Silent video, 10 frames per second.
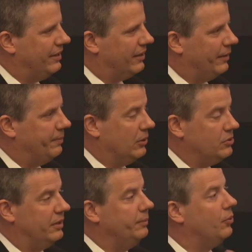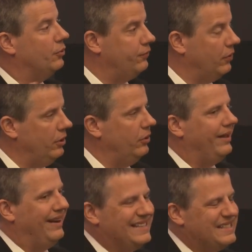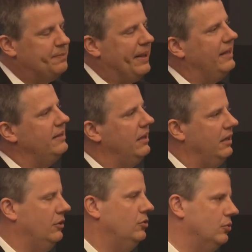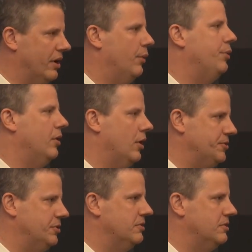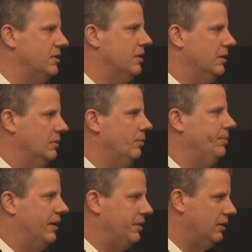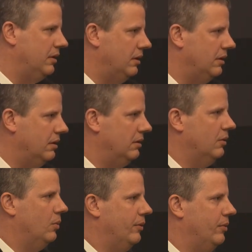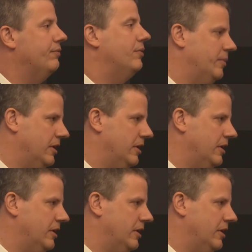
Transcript: the right pulse and portfolio, and expanding into healthier options will be, I think, the way we're framing